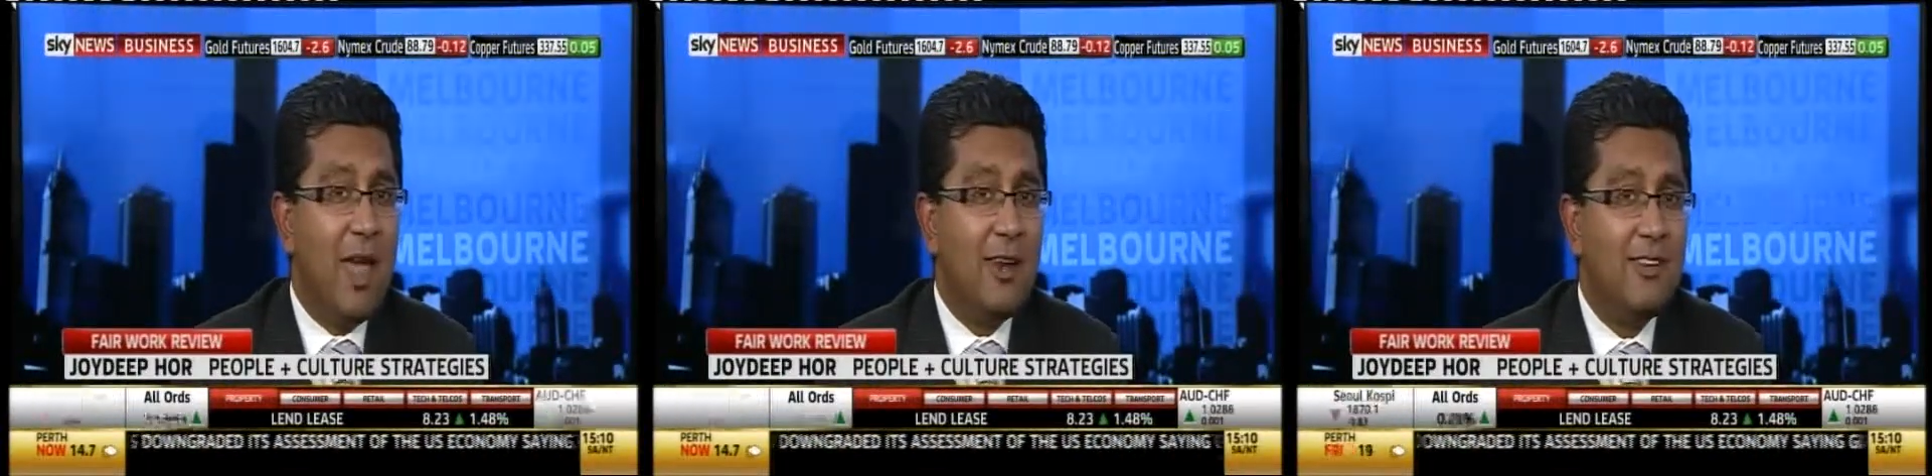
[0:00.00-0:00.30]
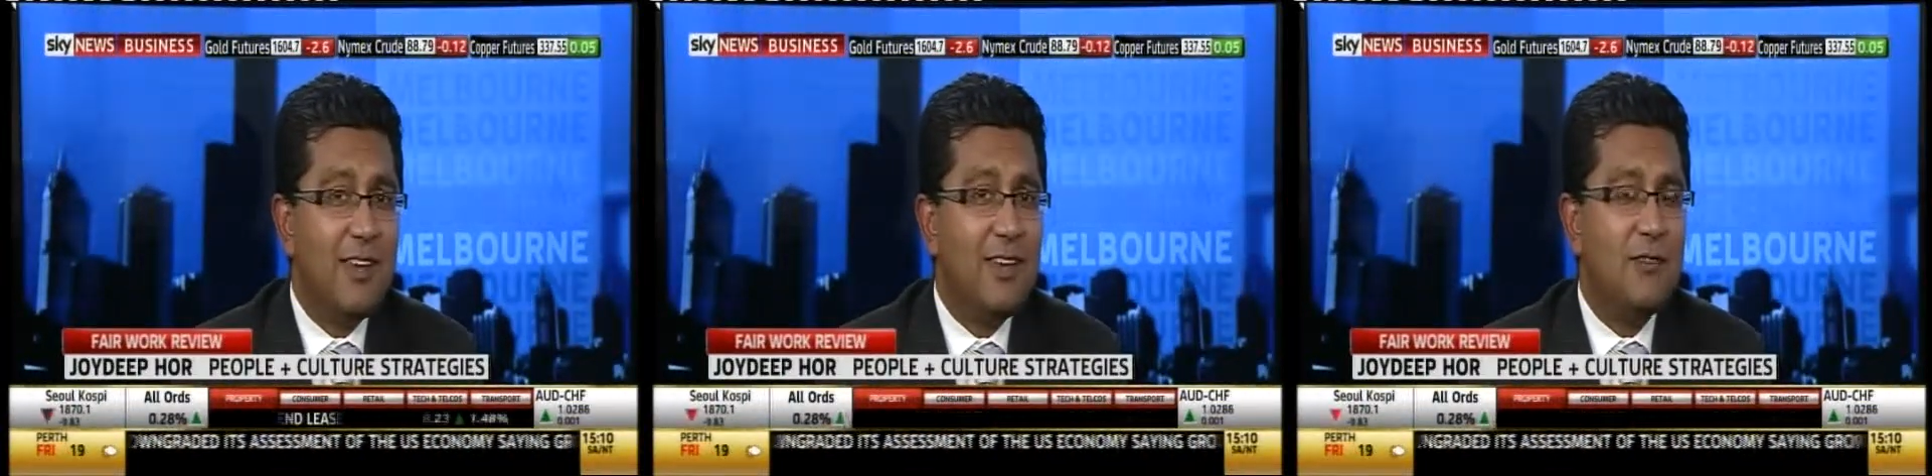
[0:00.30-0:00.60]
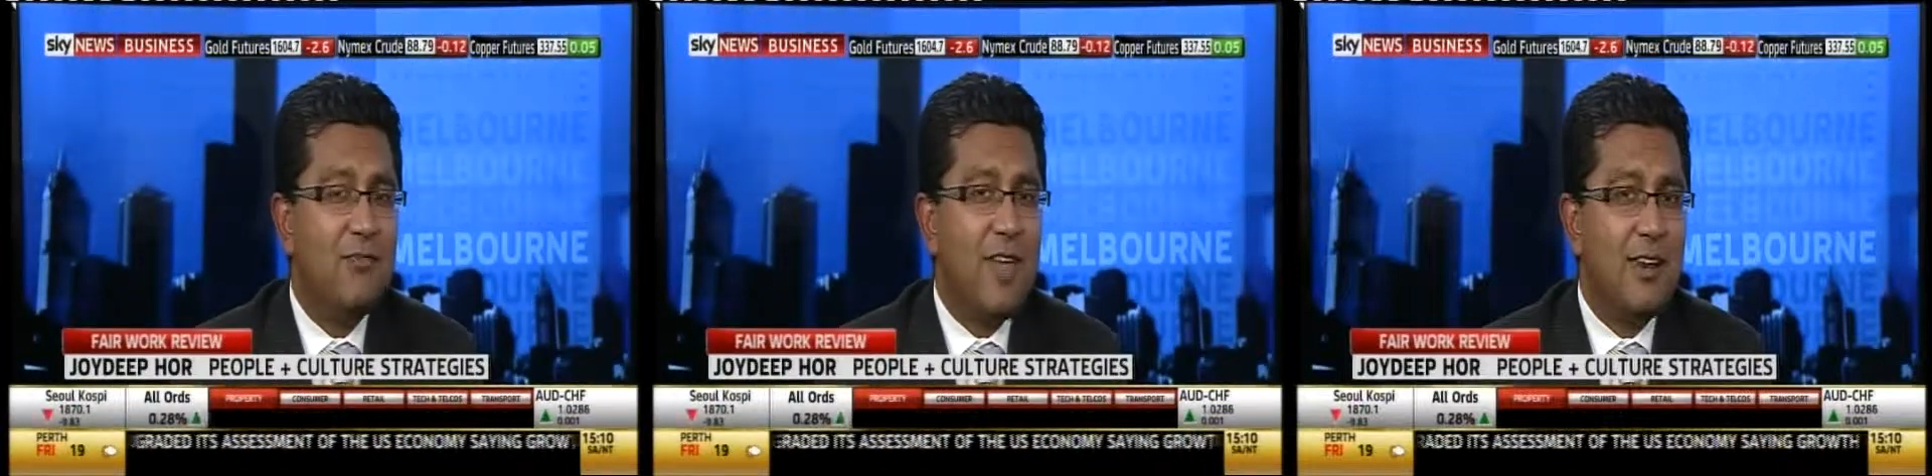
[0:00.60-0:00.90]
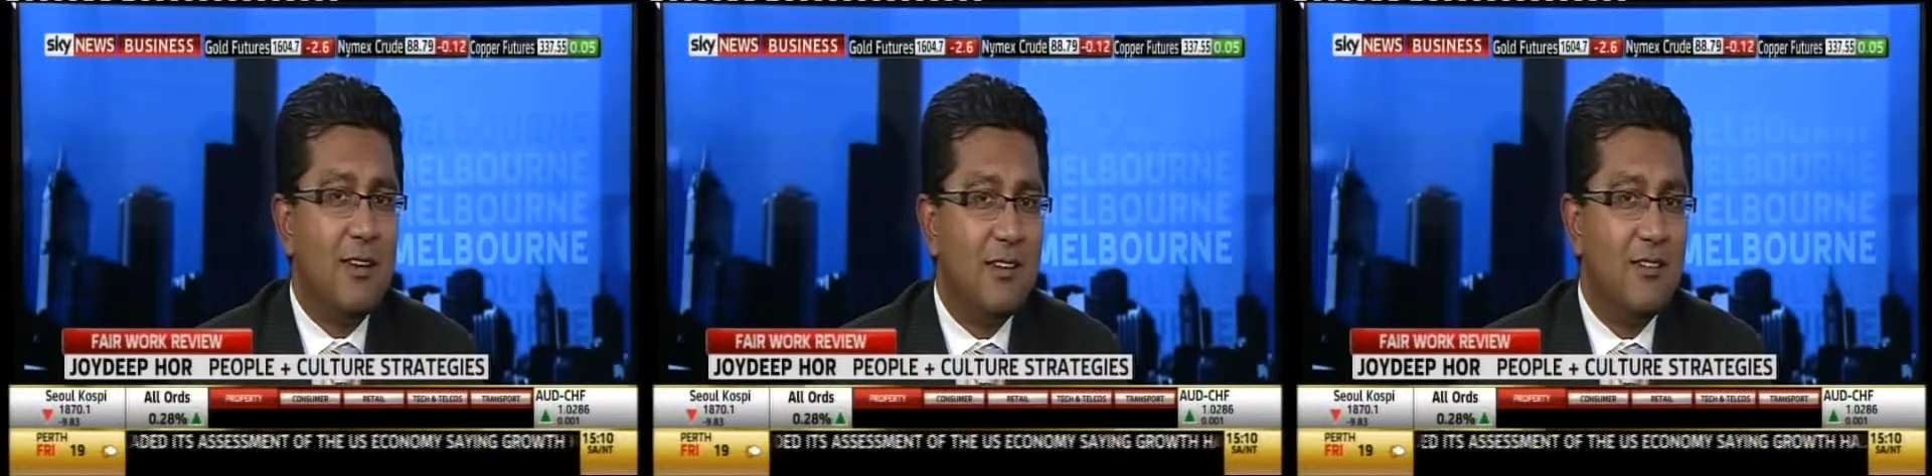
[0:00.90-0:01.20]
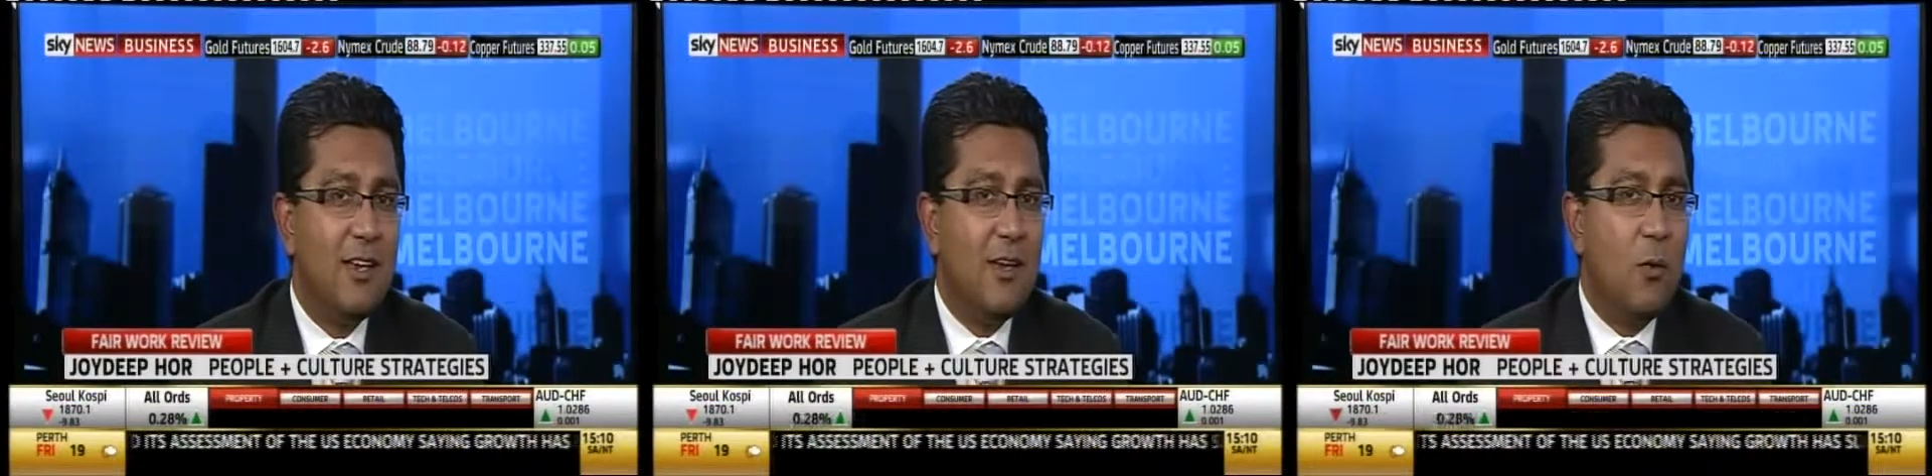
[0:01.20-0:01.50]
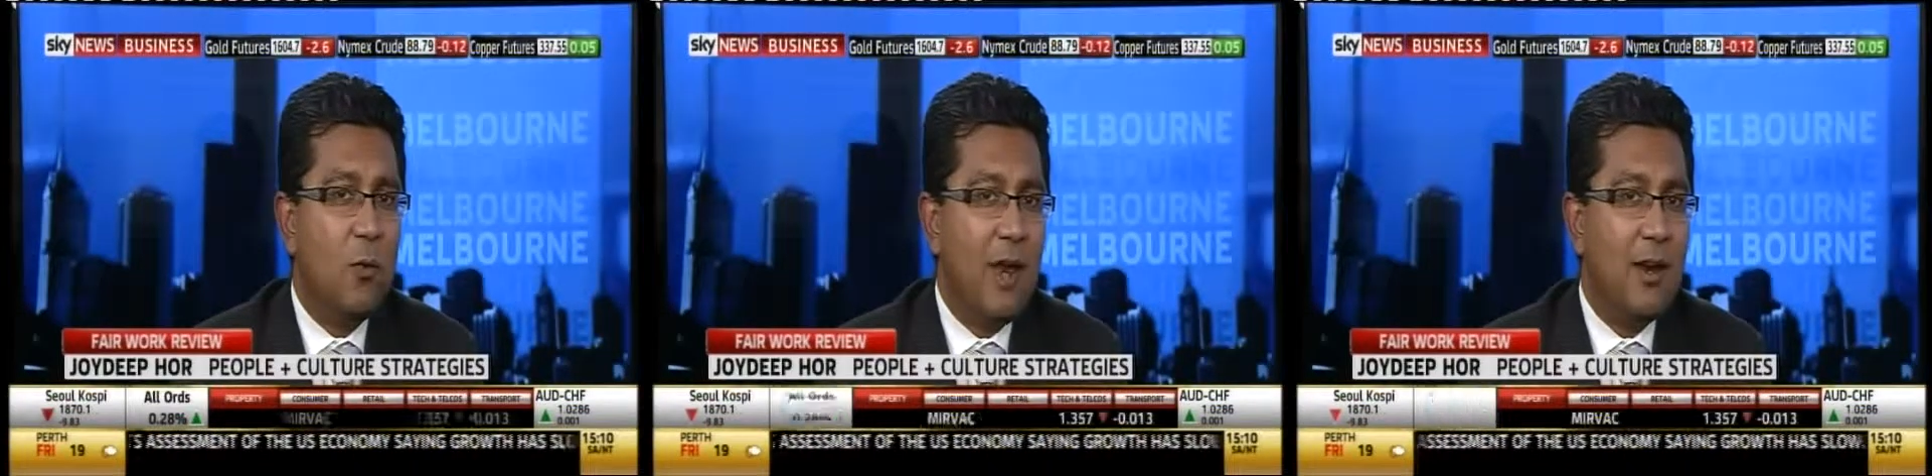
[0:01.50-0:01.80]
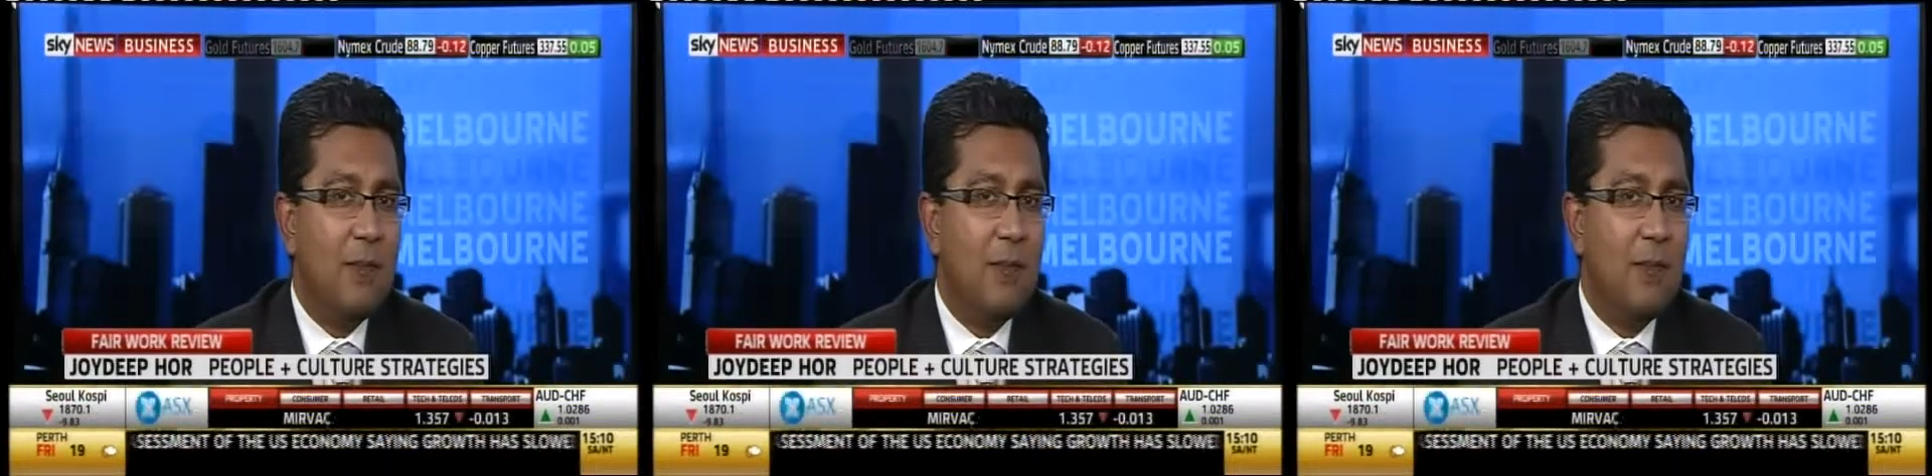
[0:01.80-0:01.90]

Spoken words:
And indeed, in fairness, when